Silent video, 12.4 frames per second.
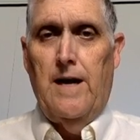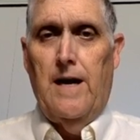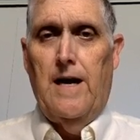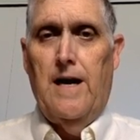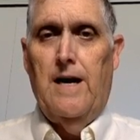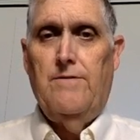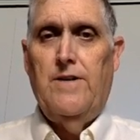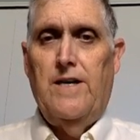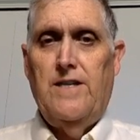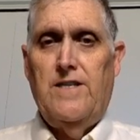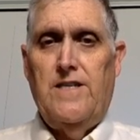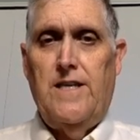of
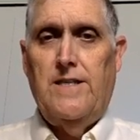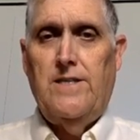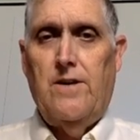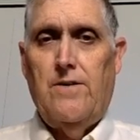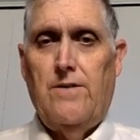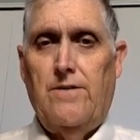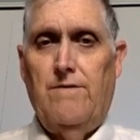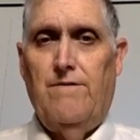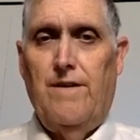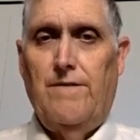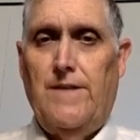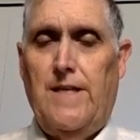
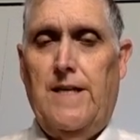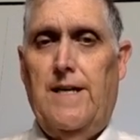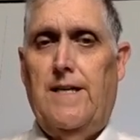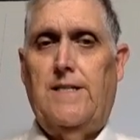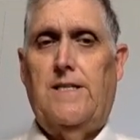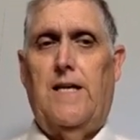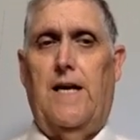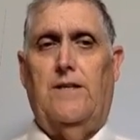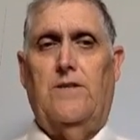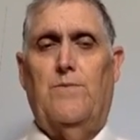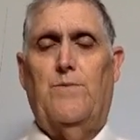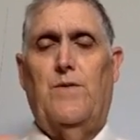659
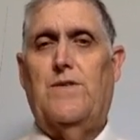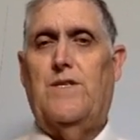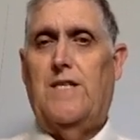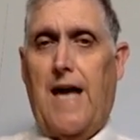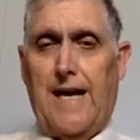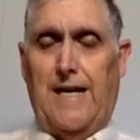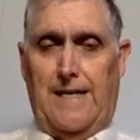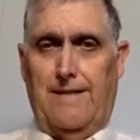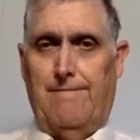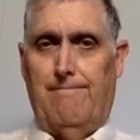cycles per second.